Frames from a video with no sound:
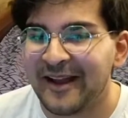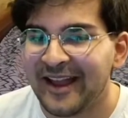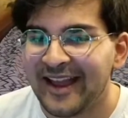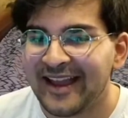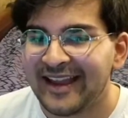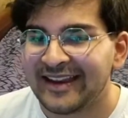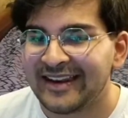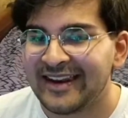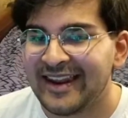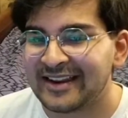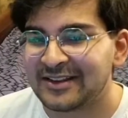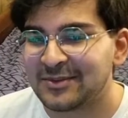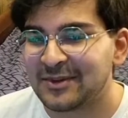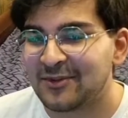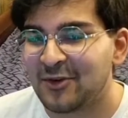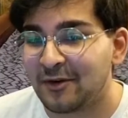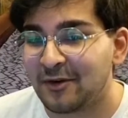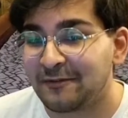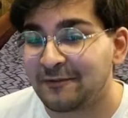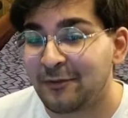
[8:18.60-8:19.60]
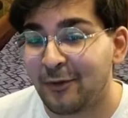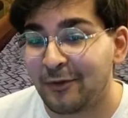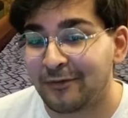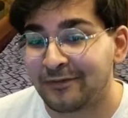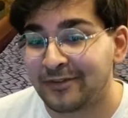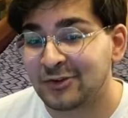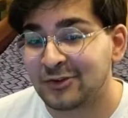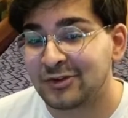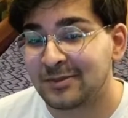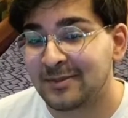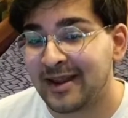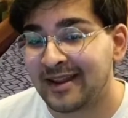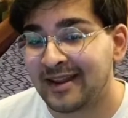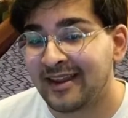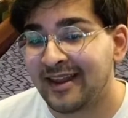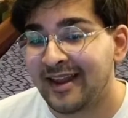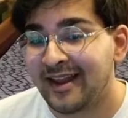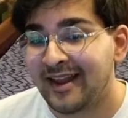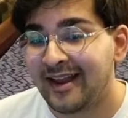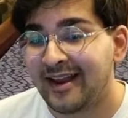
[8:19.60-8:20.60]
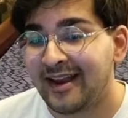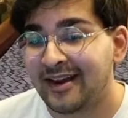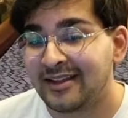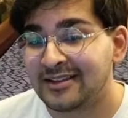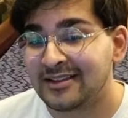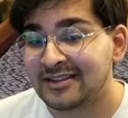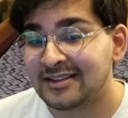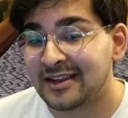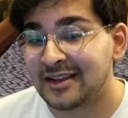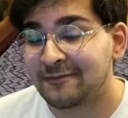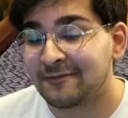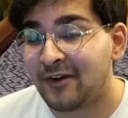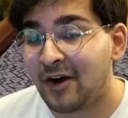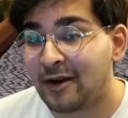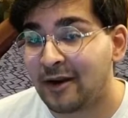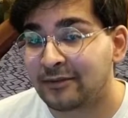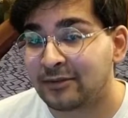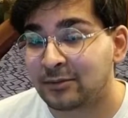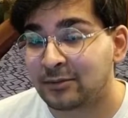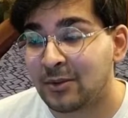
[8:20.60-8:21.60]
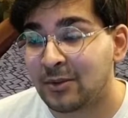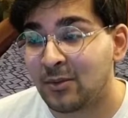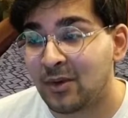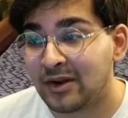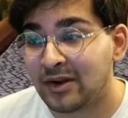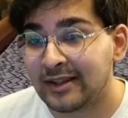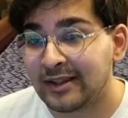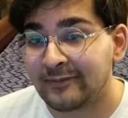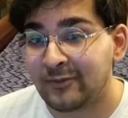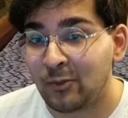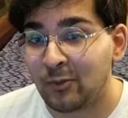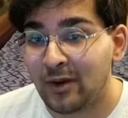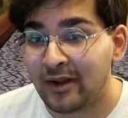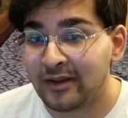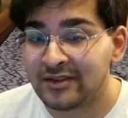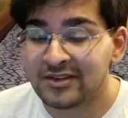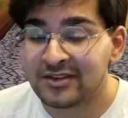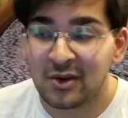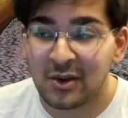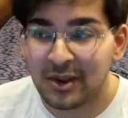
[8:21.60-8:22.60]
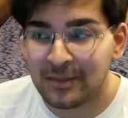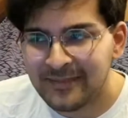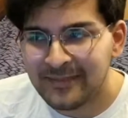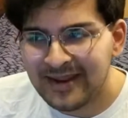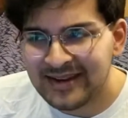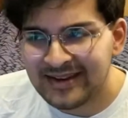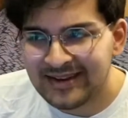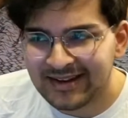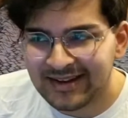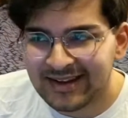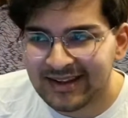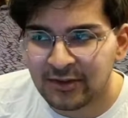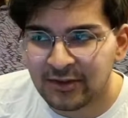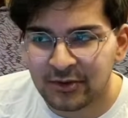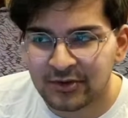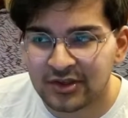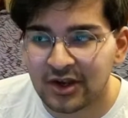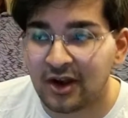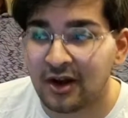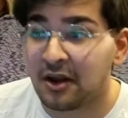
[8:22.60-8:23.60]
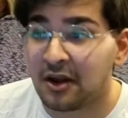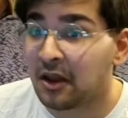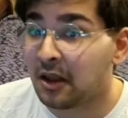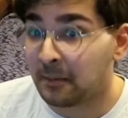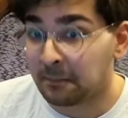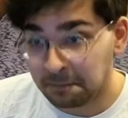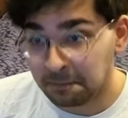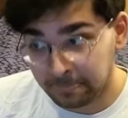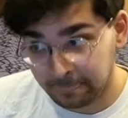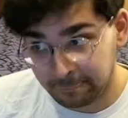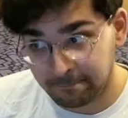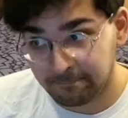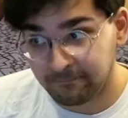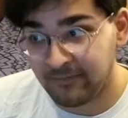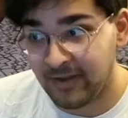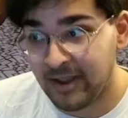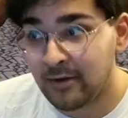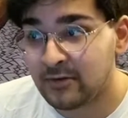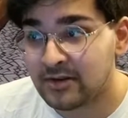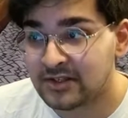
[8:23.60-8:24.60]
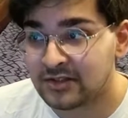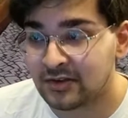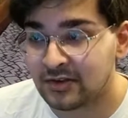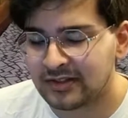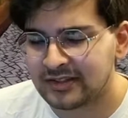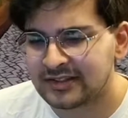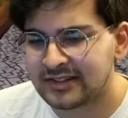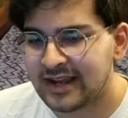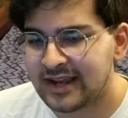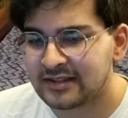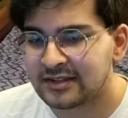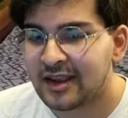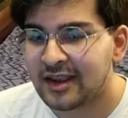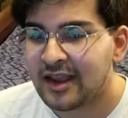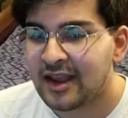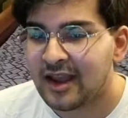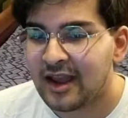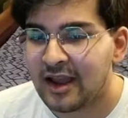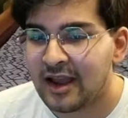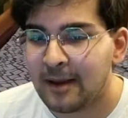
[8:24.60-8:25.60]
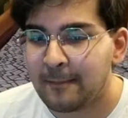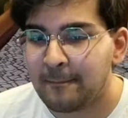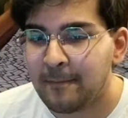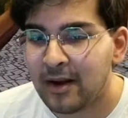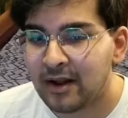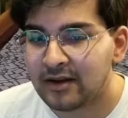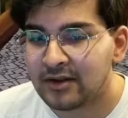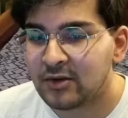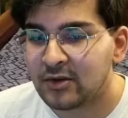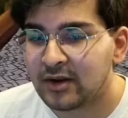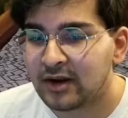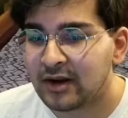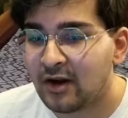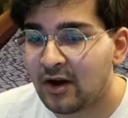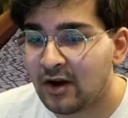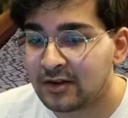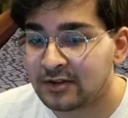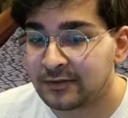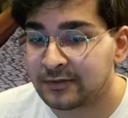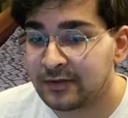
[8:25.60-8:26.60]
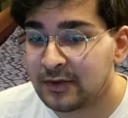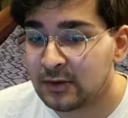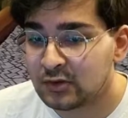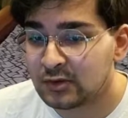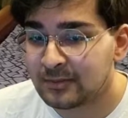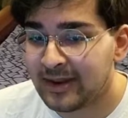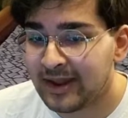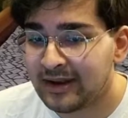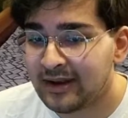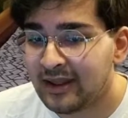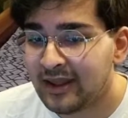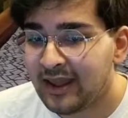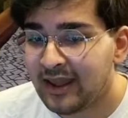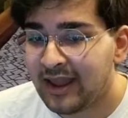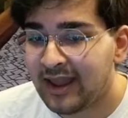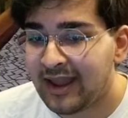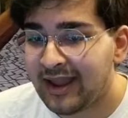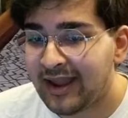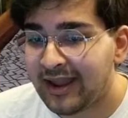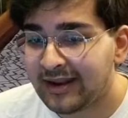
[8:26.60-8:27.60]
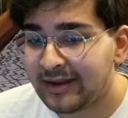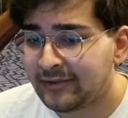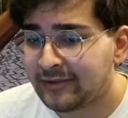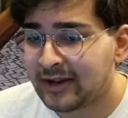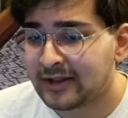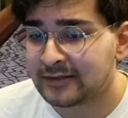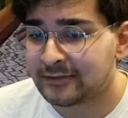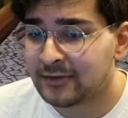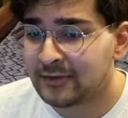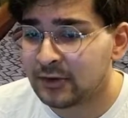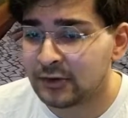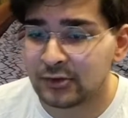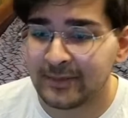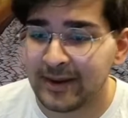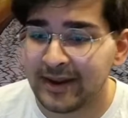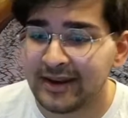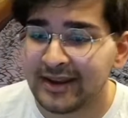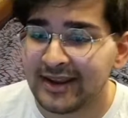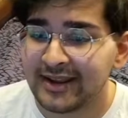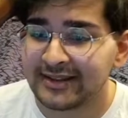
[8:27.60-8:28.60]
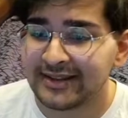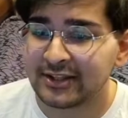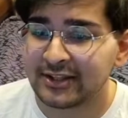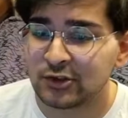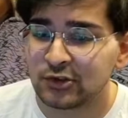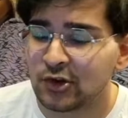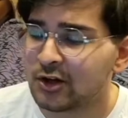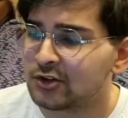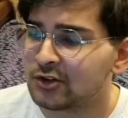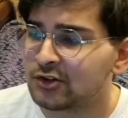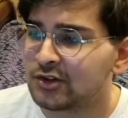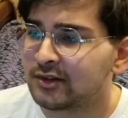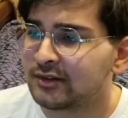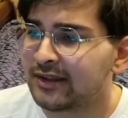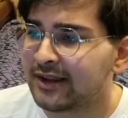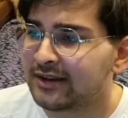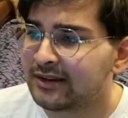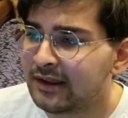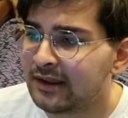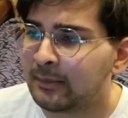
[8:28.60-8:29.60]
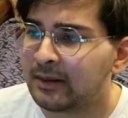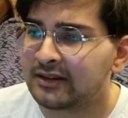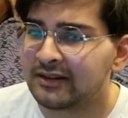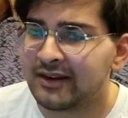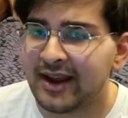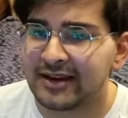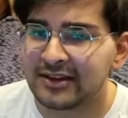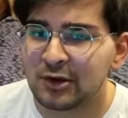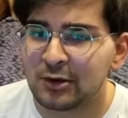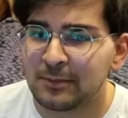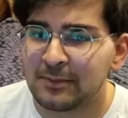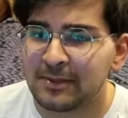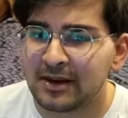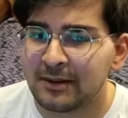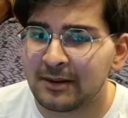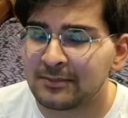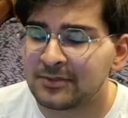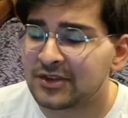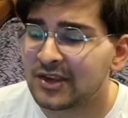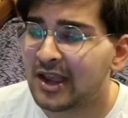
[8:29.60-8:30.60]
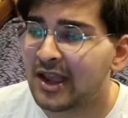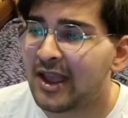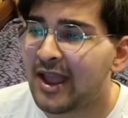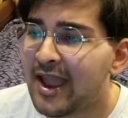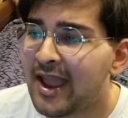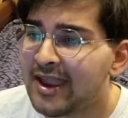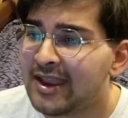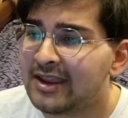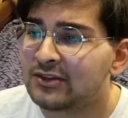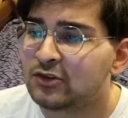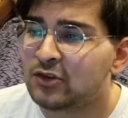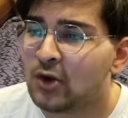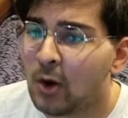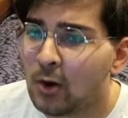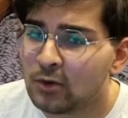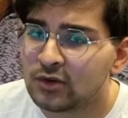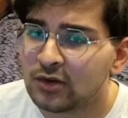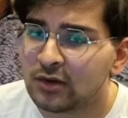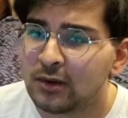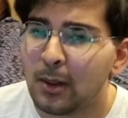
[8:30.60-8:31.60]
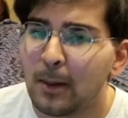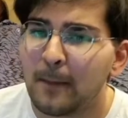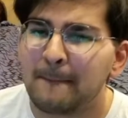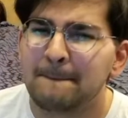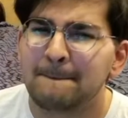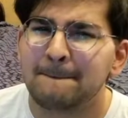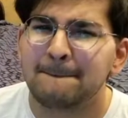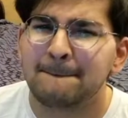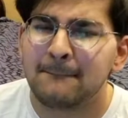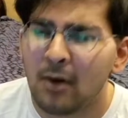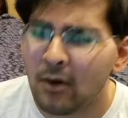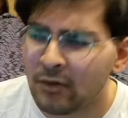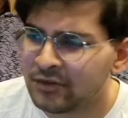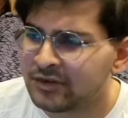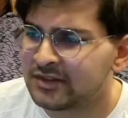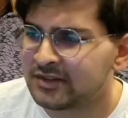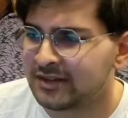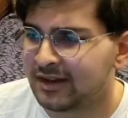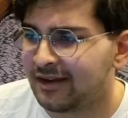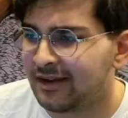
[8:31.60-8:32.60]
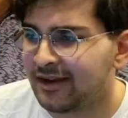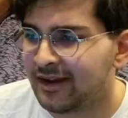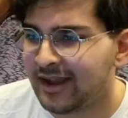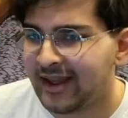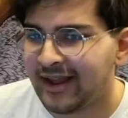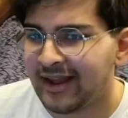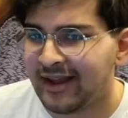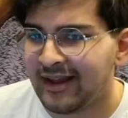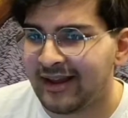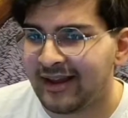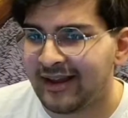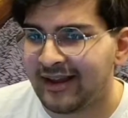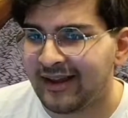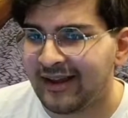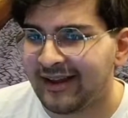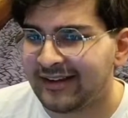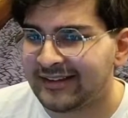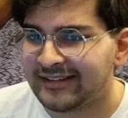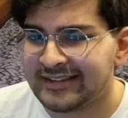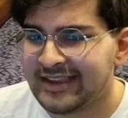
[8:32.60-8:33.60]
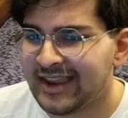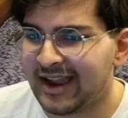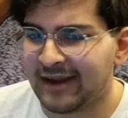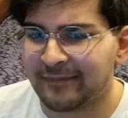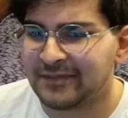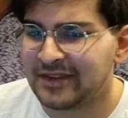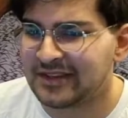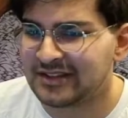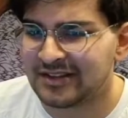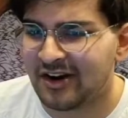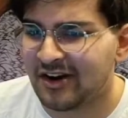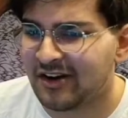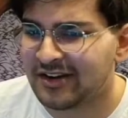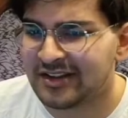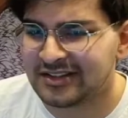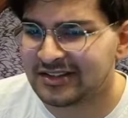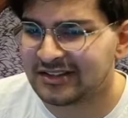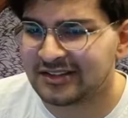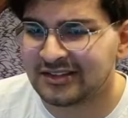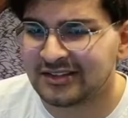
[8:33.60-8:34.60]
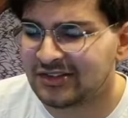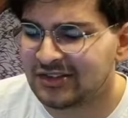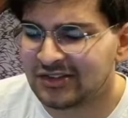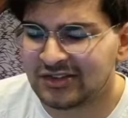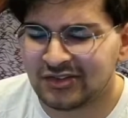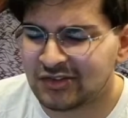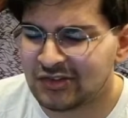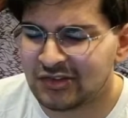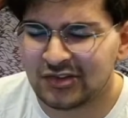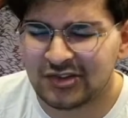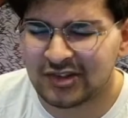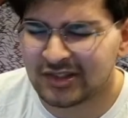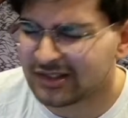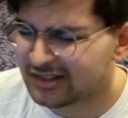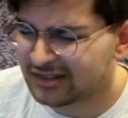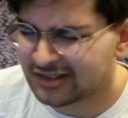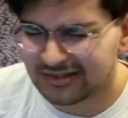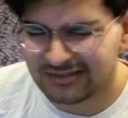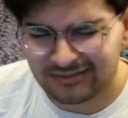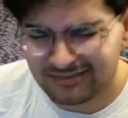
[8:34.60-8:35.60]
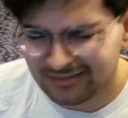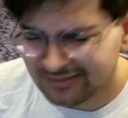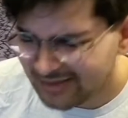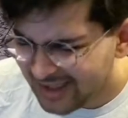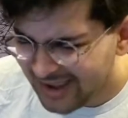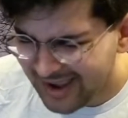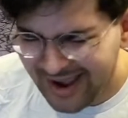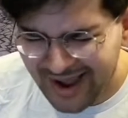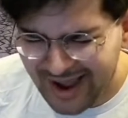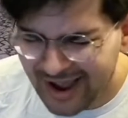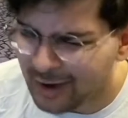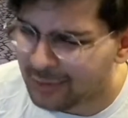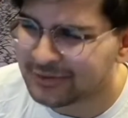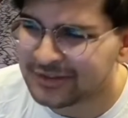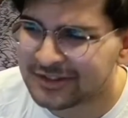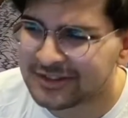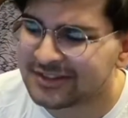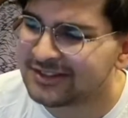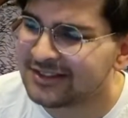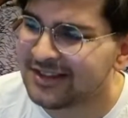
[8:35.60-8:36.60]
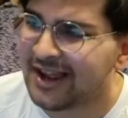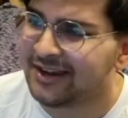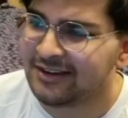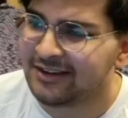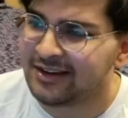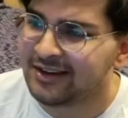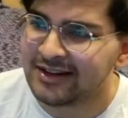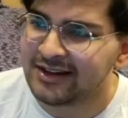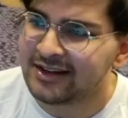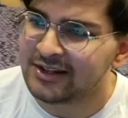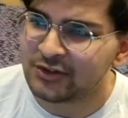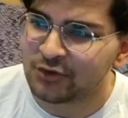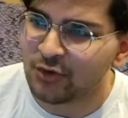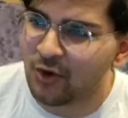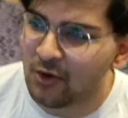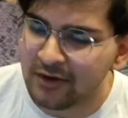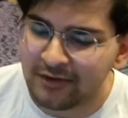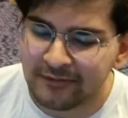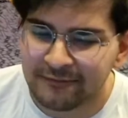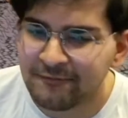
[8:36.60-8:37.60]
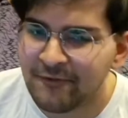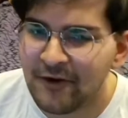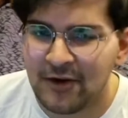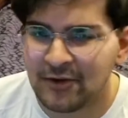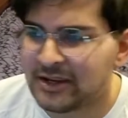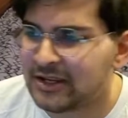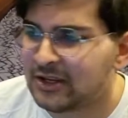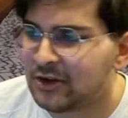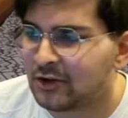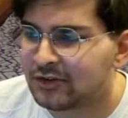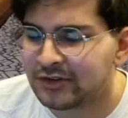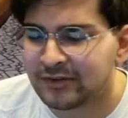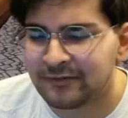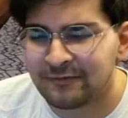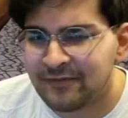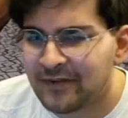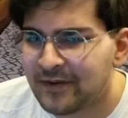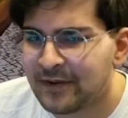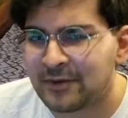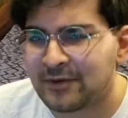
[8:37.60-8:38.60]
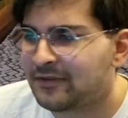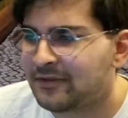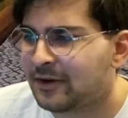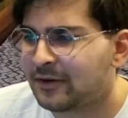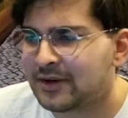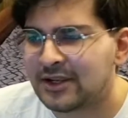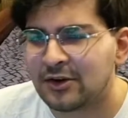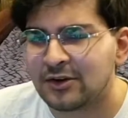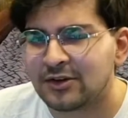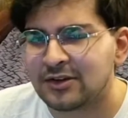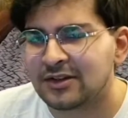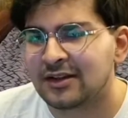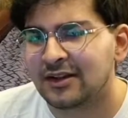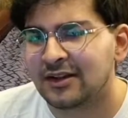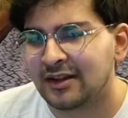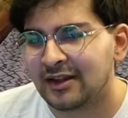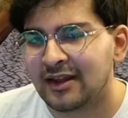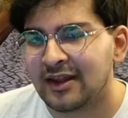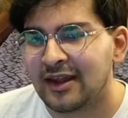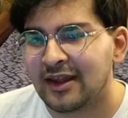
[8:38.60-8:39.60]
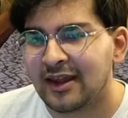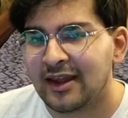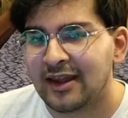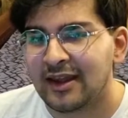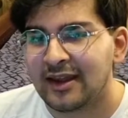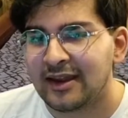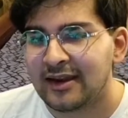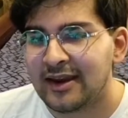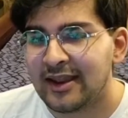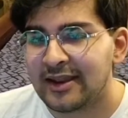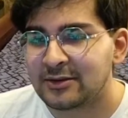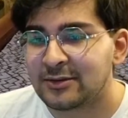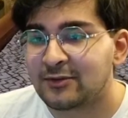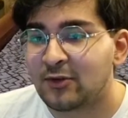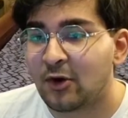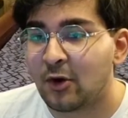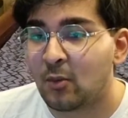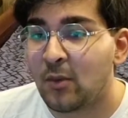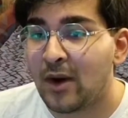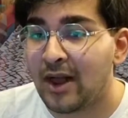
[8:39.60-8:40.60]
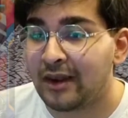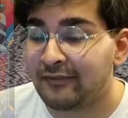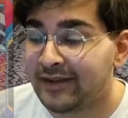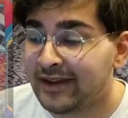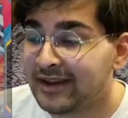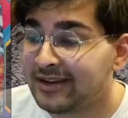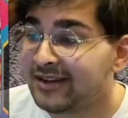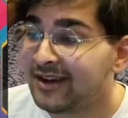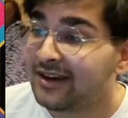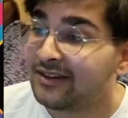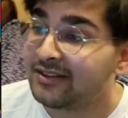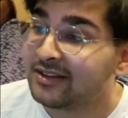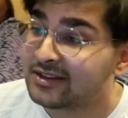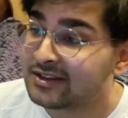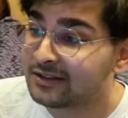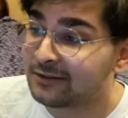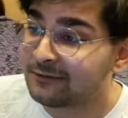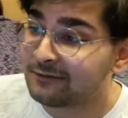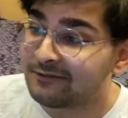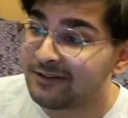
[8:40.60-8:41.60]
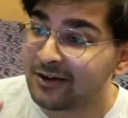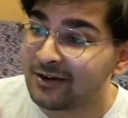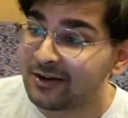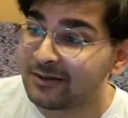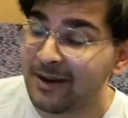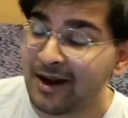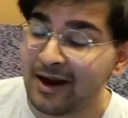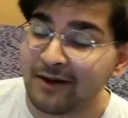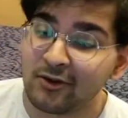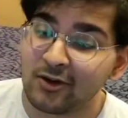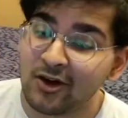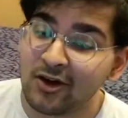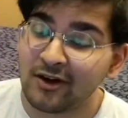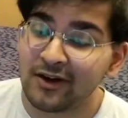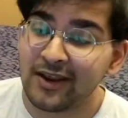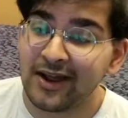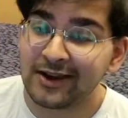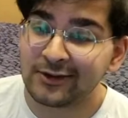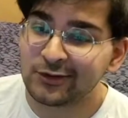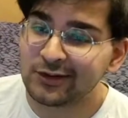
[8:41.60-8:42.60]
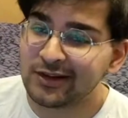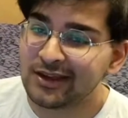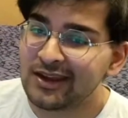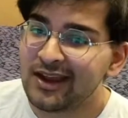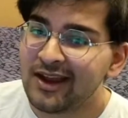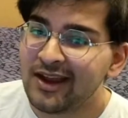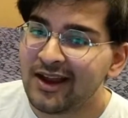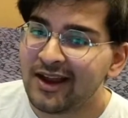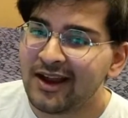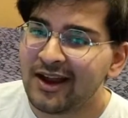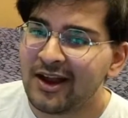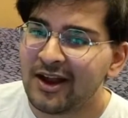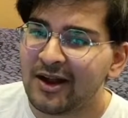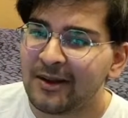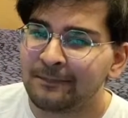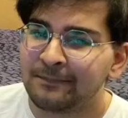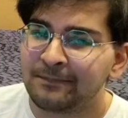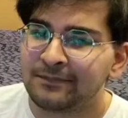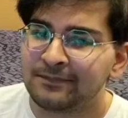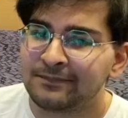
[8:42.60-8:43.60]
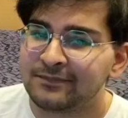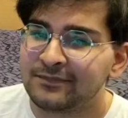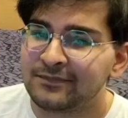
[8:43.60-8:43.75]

Next, we've got 4 Future Men. This is a 5/3/1 level 1, so immediately those are very solid stats, but you can enhance Future Men, and if it has a Future Men, it gets Charge Shield and Double Attack, so it becomes a total monster. Yeah, this card is just outstandingly strong. Very good. Very good. Next, we've got Well of Id. This is a very powerful card, actually. 1,